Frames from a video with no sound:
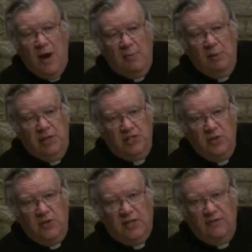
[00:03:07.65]
probably
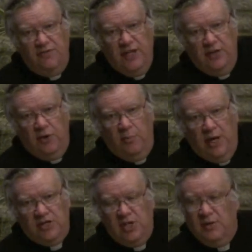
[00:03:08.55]
do the Confiteor
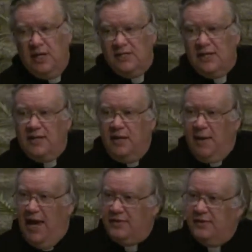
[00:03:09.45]
much at, at Sunday
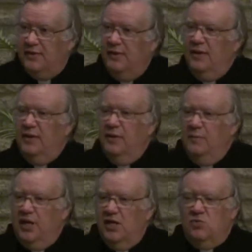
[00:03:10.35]
Mass,
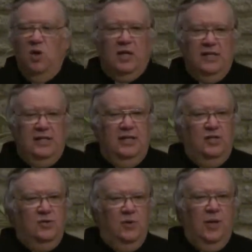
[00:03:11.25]
because we'll
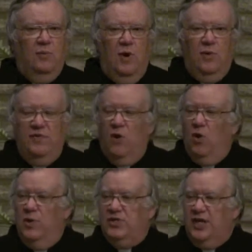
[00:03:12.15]
continue doing what we've
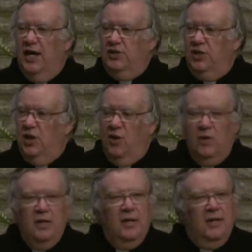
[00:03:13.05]
always done, you know,
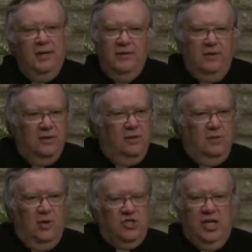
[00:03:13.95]

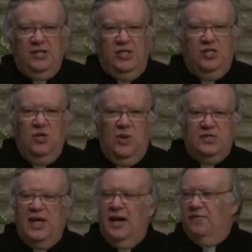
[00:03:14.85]
Lord Jesus, you are
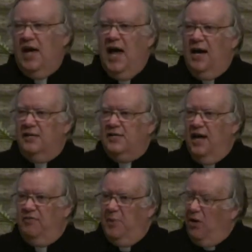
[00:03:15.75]
Son of God and
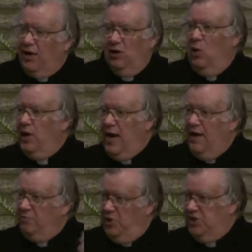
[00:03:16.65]
Son of Mary, Lord
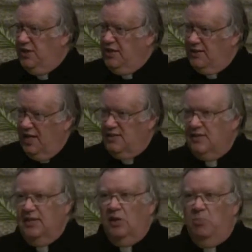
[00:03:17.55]
have mercy, because that's
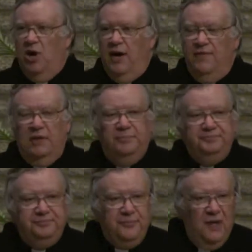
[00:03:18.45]
still a part of it.
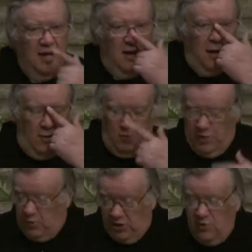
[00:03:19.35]

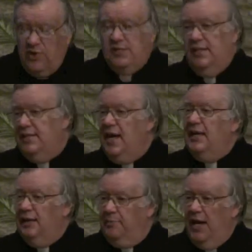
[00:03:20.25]
But we do this at
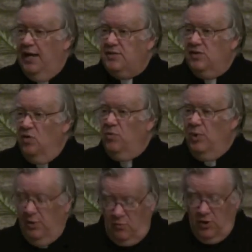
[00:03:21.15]
daily Mass, so
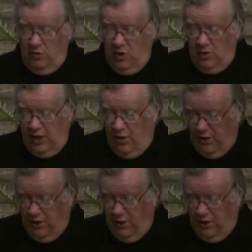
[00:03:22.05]
we'll, we'll, you'll hear